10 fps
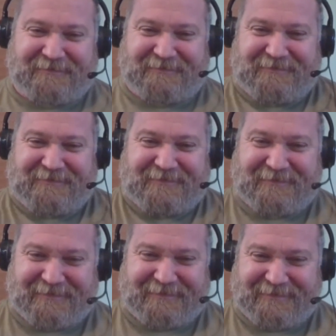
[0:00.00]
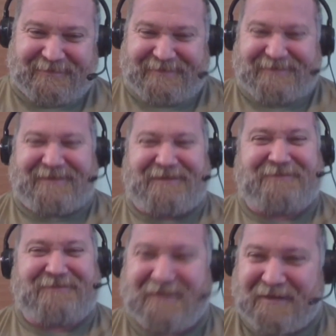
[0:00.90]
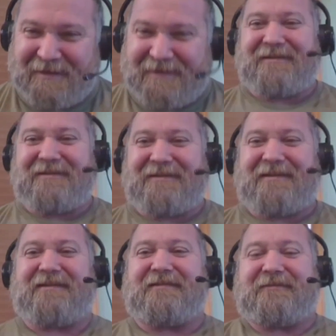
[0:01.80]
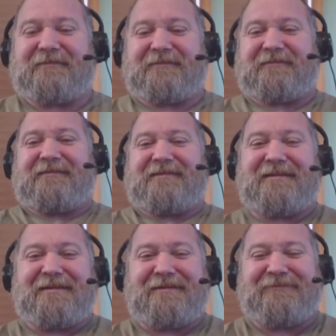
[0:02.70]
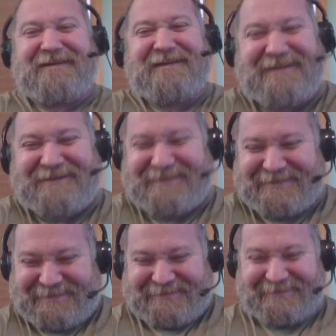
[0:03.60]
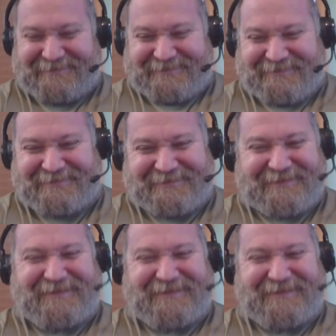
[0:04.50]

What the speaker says: The person shown says nothing.